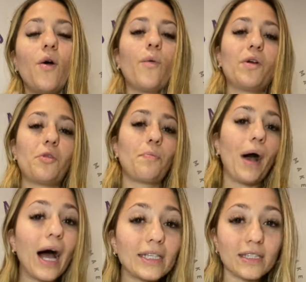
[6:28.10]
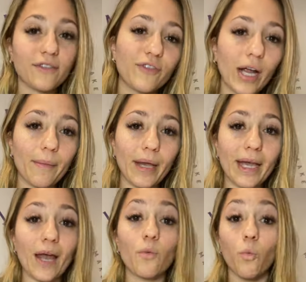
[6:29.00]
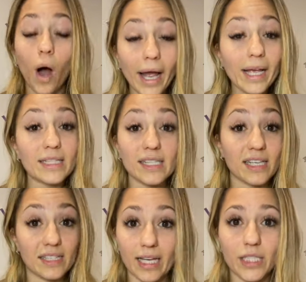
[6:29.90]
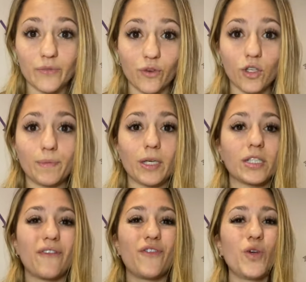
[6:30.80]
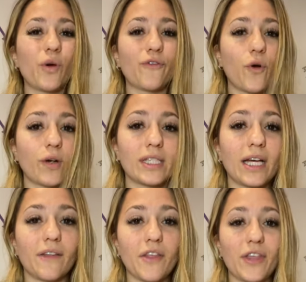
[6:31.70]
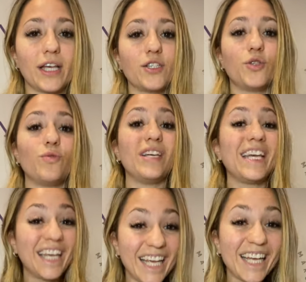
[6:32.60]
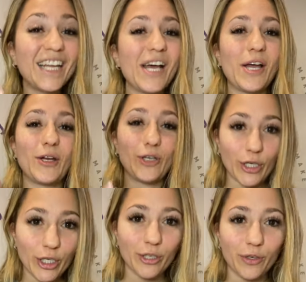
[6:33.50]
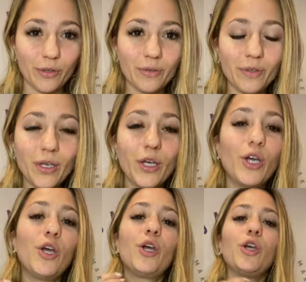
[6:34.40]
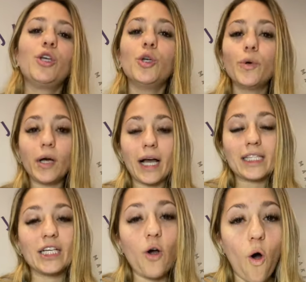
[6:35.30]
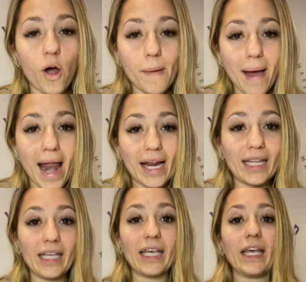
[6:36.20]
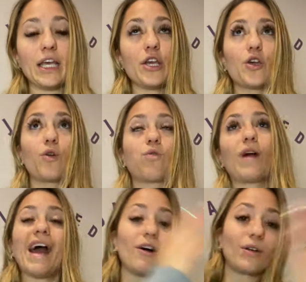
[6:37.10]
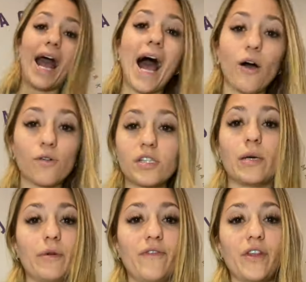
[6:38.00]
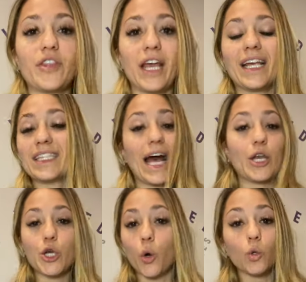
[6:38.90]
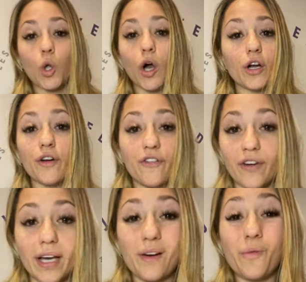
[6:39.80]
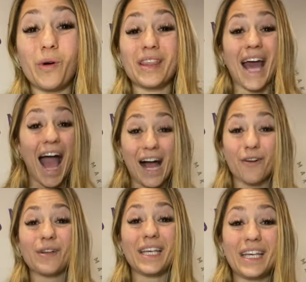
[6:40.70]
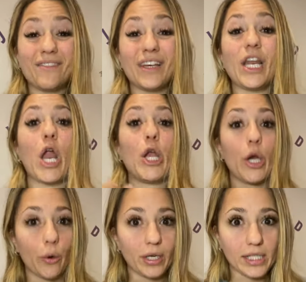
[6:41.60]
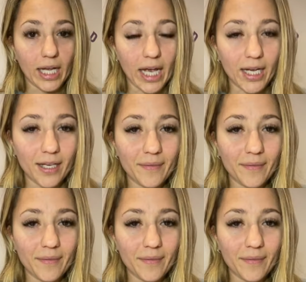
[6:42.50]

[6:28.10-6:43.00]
with positive framing and why it's successful is because if you are focusing on the things you need to do, you will actually automatically crowd out some of the things that no longer fit without even noticing it.